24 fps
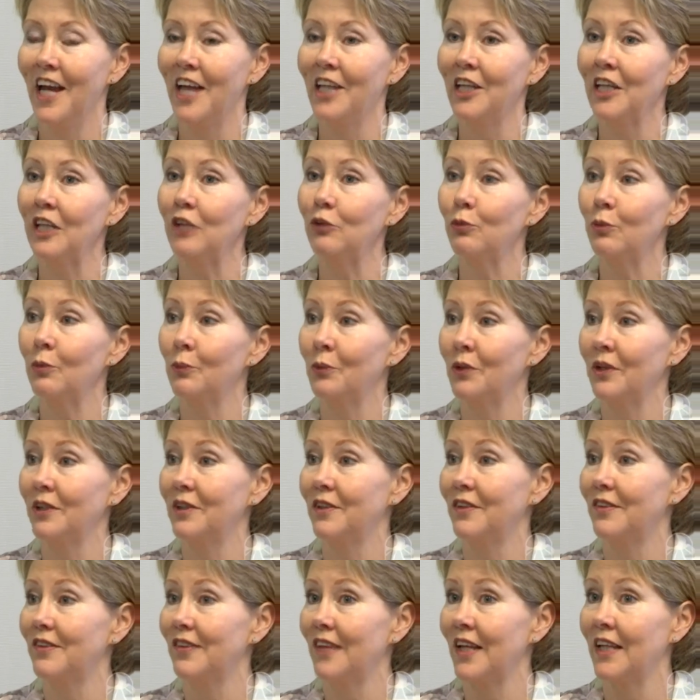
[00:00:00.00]
unless we
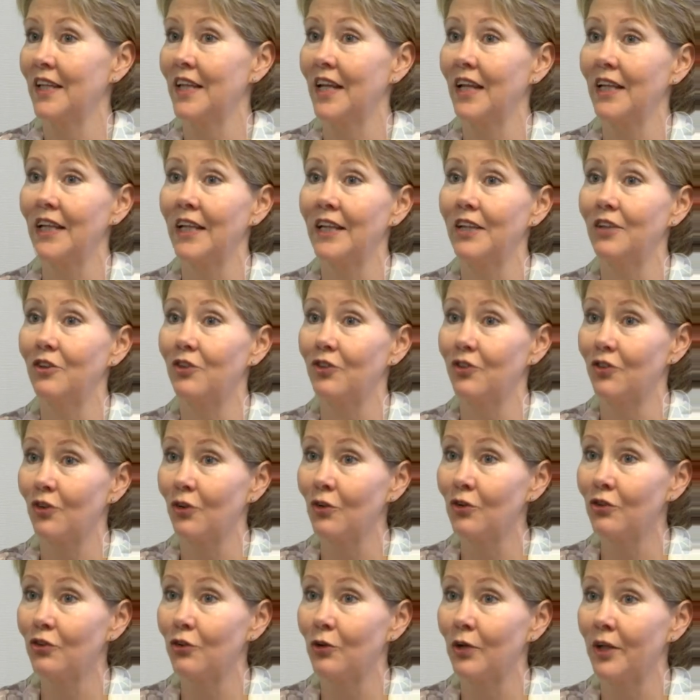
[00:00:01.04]
wanted to send that lady to
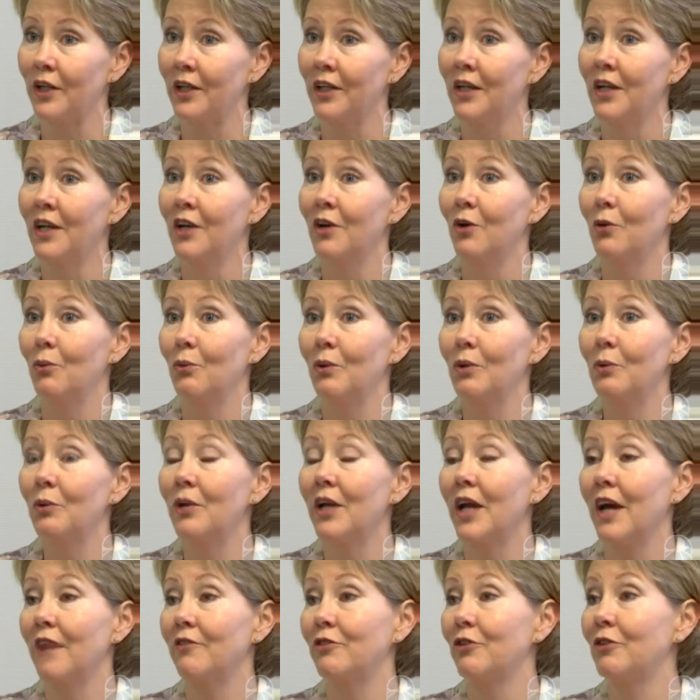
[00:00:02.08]
surgery, we
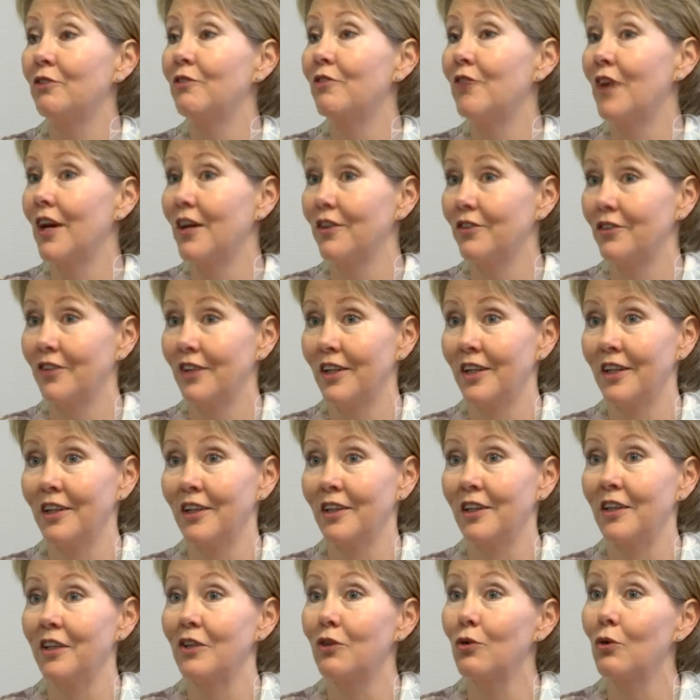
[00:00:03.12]
would have to invest
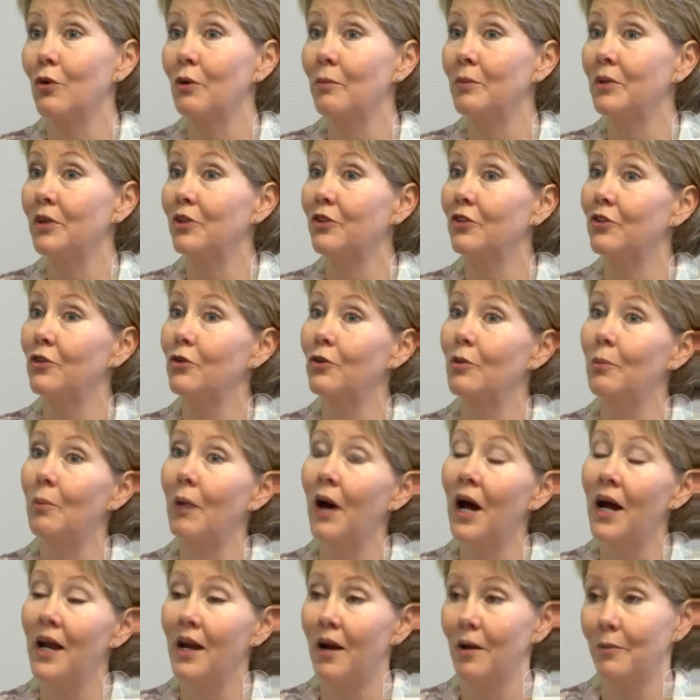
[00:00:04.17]
in the equipment to do the
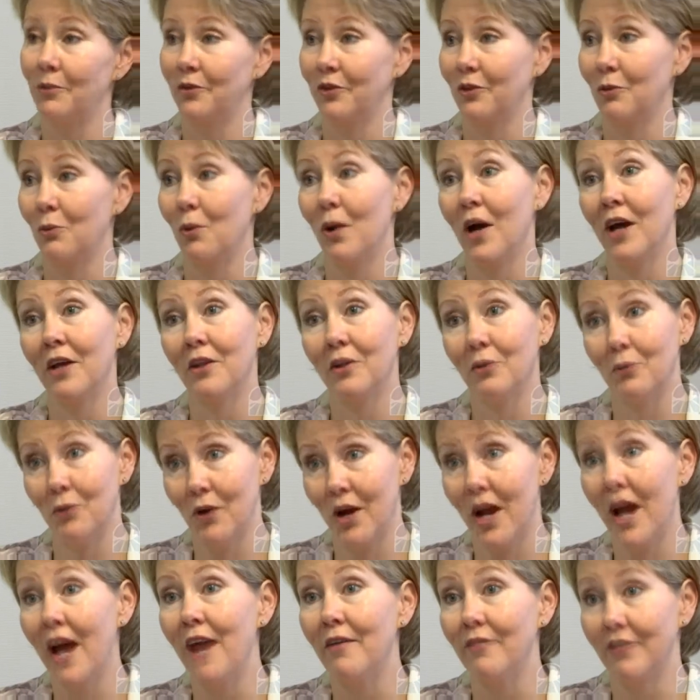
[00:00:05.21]
biopsy while they
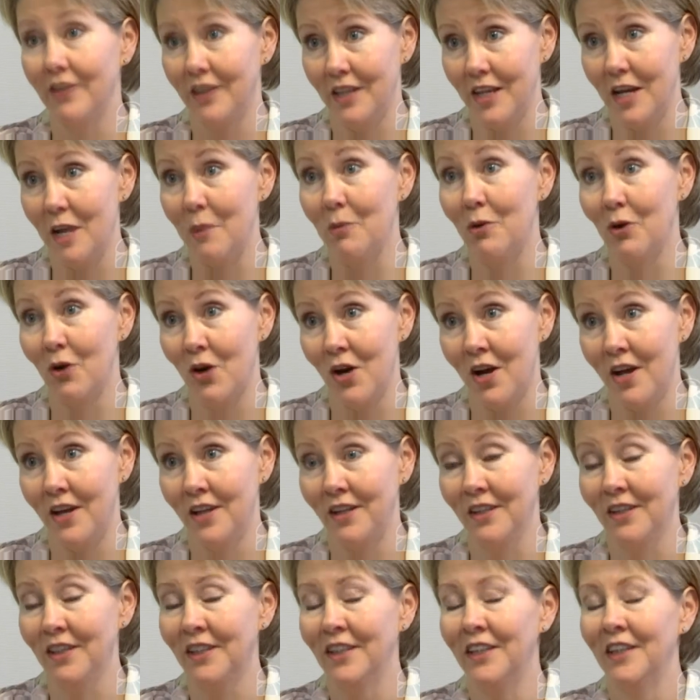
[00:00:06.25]
were having the
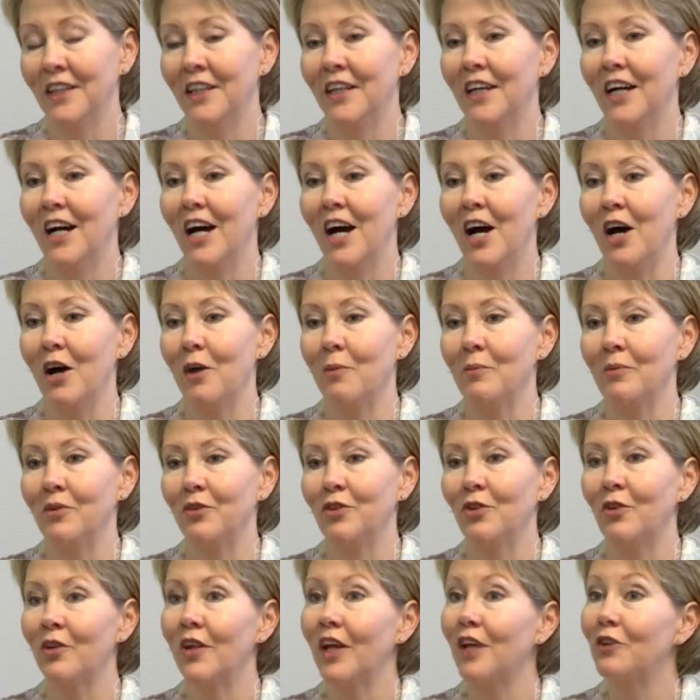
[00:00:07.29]

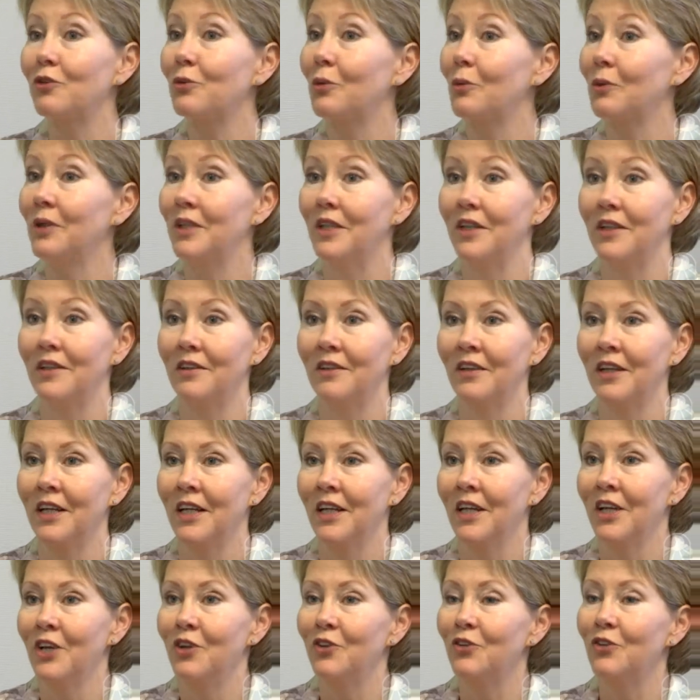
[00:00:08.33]
MRI. So that's what we did.
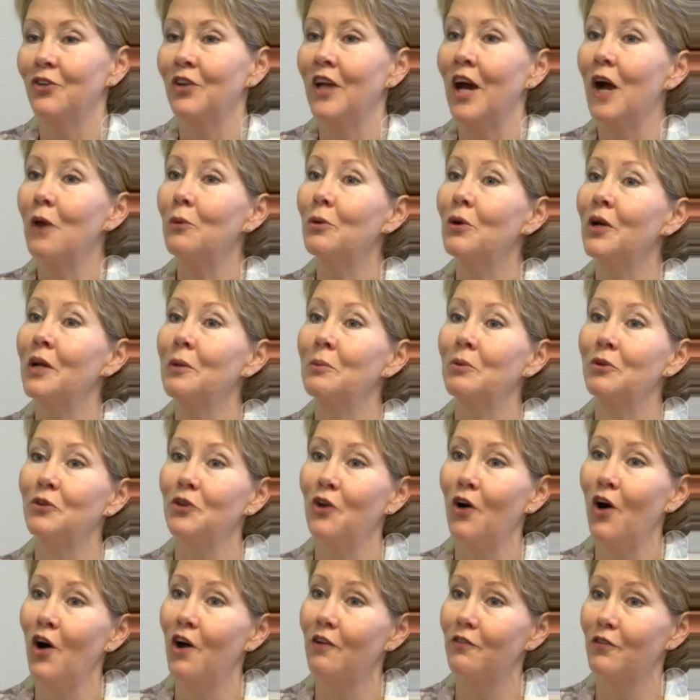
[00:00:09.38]
So now we're able
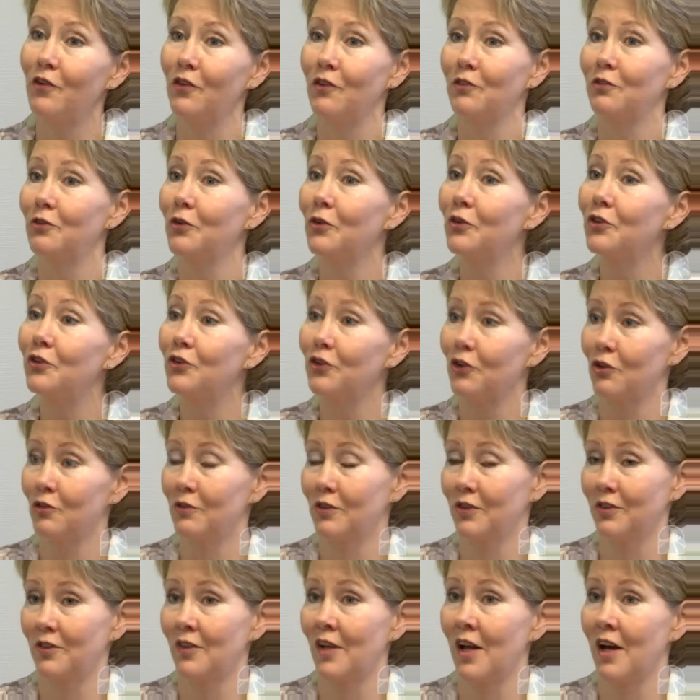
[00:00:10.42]
to offer a full
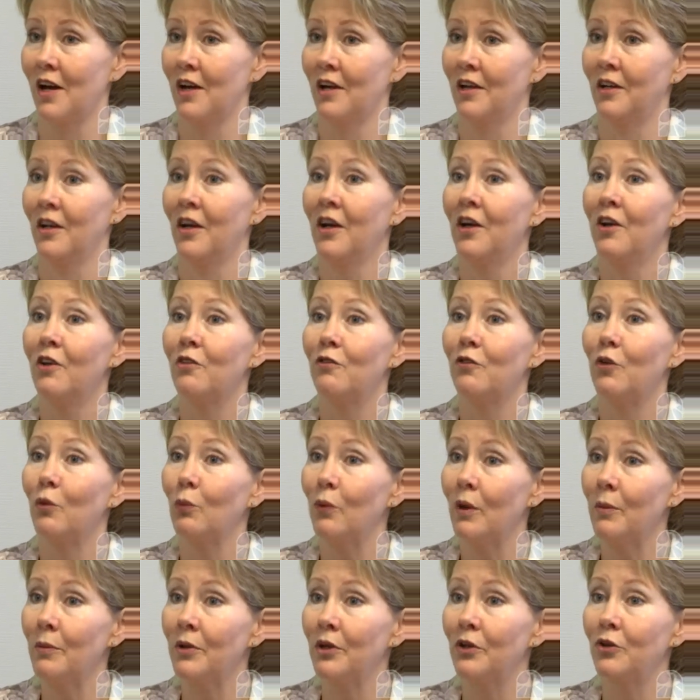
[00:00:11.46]
service line for
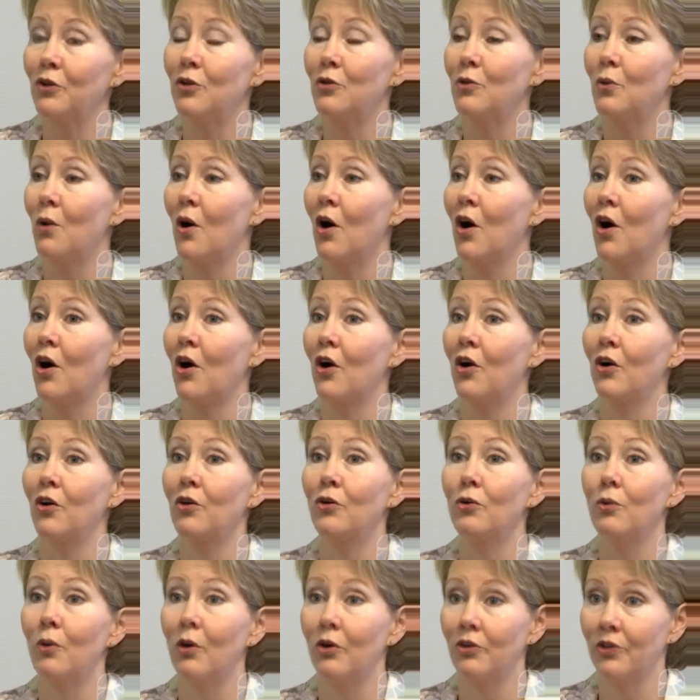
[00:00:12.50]
women who
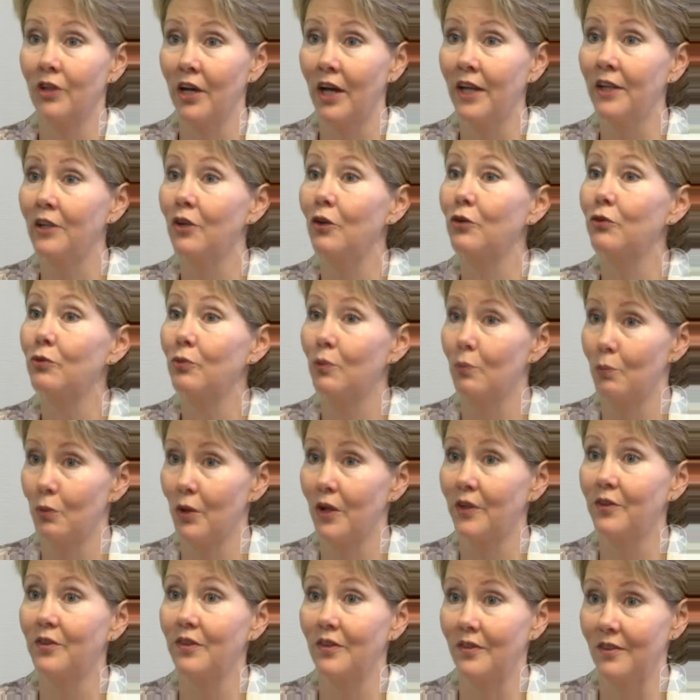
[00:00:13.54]
are diagnosed with
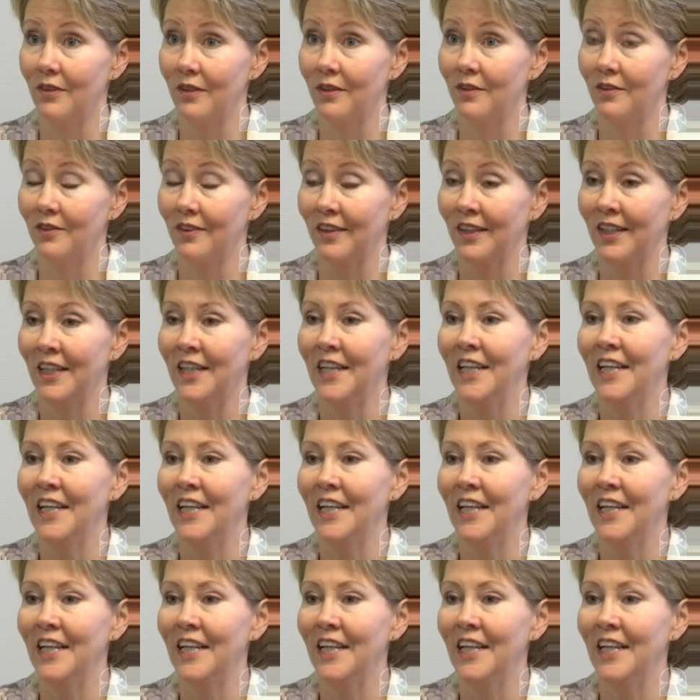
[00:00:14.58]
breast disease.